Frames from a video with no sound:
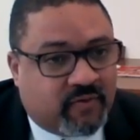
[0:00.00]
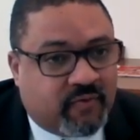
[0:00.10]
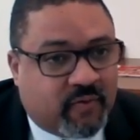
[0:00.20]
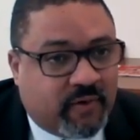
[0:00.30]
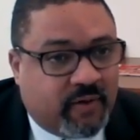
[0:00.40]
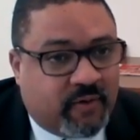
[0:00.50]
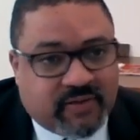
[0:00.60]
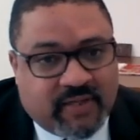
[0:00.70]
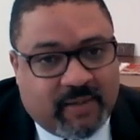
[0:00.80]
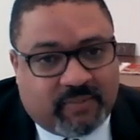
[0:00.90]
So for
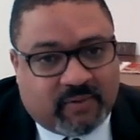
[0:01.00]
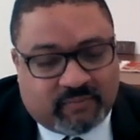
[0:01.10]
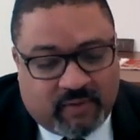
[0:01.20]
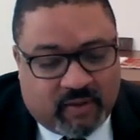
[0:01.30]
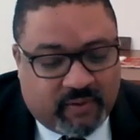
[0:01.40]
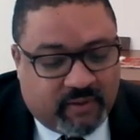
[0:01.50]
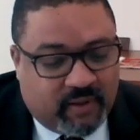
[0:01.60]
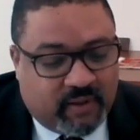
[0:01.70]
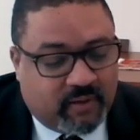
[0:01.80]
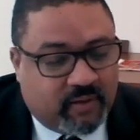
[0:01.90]
example,
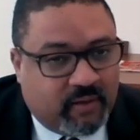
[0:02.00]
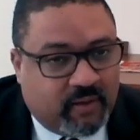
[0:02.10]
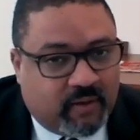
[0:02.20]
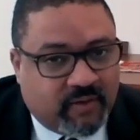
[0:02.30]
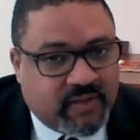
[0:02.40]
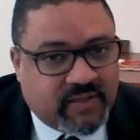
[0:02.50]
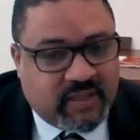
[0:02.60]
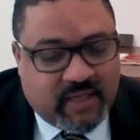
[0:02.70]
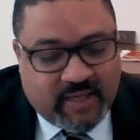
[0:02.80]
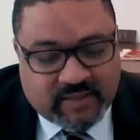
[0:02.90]
in
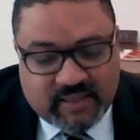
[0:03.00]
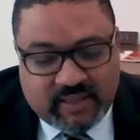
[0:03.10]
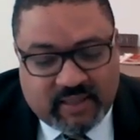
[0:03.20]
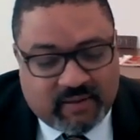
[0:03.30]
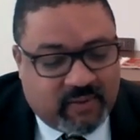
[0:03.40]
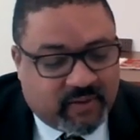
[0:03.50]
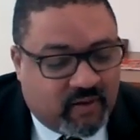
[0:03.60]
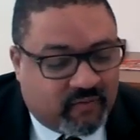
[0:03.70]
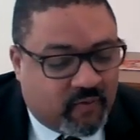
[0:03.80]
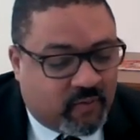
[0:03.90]
it's EAC and
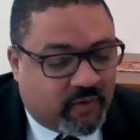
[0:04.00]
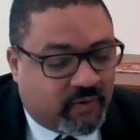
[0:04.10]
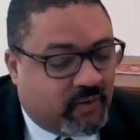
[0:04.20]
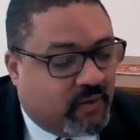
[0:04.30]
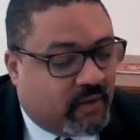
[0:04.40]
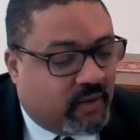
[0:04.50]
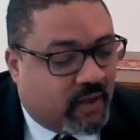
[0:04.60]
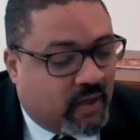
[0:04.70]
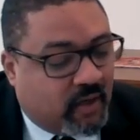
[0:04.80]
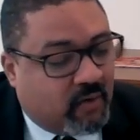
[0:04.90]
mental health court,
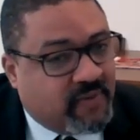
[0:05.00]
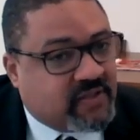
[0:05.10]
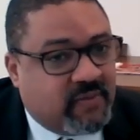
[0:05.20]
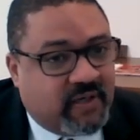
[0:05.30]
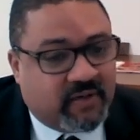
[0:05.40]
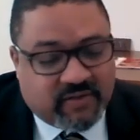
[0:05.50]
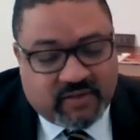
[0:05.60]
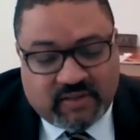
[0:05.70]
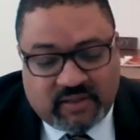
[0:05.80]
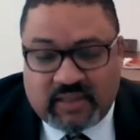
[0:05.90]

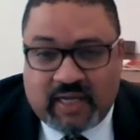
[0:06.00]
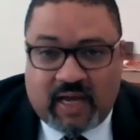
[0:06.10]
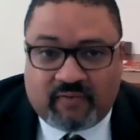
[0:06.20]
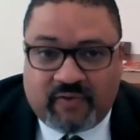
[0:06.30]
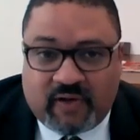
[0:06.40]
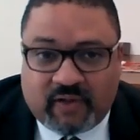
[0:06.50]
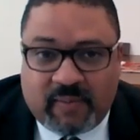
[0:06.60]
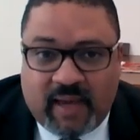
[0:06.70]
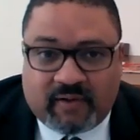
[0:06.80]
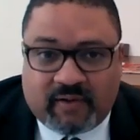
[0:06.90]
misdemeanors and CCI and
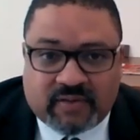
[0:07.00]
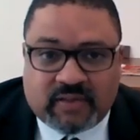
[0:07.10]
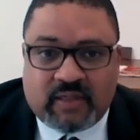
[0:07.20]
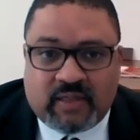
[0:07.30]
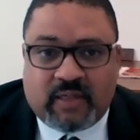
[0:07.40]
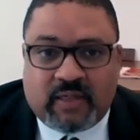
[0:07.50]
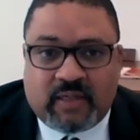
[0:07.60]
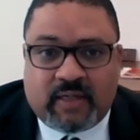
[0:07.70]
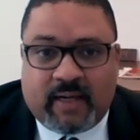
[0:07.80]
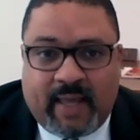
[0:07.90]
felony matters,
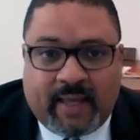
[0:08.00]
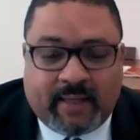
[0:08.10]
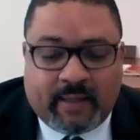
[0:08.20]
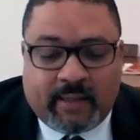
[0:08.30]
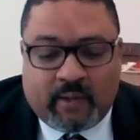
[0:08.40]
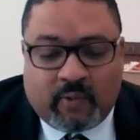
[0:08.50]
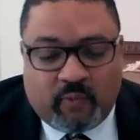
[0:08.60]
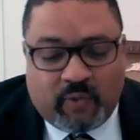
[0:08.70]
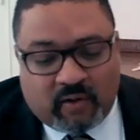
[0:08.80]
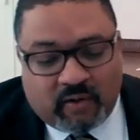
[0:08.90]
and
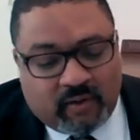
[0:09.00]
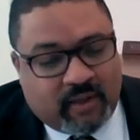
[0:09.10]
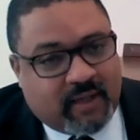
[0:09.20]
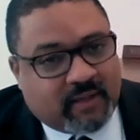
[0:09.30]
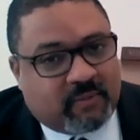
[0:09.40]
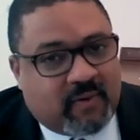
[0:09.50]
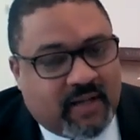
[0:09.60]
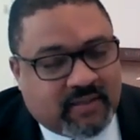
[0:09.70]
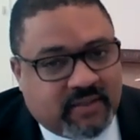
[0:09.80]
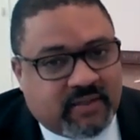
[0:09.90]
we are looking at the
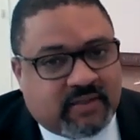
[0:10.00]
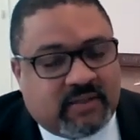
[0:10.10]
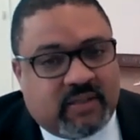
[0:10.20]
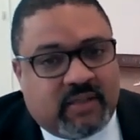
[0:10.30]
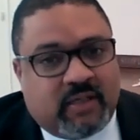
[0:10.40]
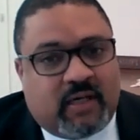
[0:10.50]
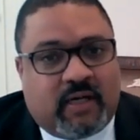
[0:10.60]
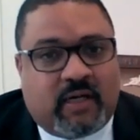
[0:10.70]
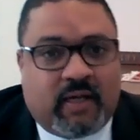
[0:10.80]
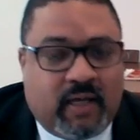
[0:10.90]
process
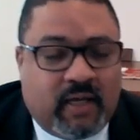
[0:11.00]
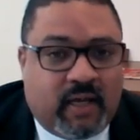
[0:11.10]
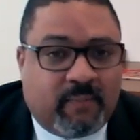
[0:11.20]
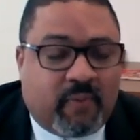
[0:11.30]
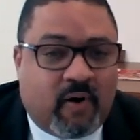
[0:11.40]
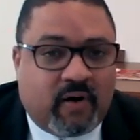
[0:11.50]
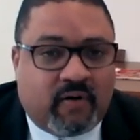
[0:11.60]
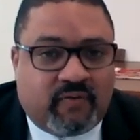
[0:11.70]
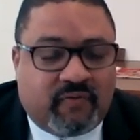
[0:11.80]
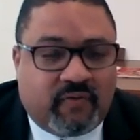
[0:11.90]
and
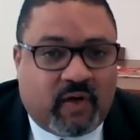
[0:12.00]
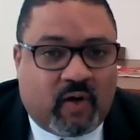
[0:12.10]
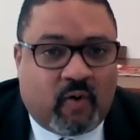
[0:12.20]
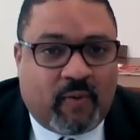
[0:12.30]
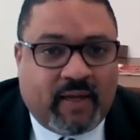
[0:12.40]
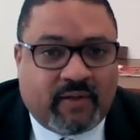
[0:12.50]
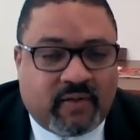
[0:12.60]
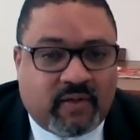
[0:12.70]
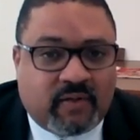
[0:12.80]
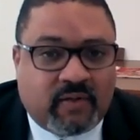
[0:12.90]
part of a way
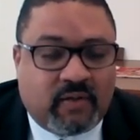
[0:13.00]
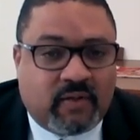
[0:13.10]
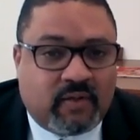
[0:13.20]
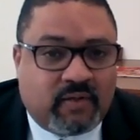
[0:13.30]
to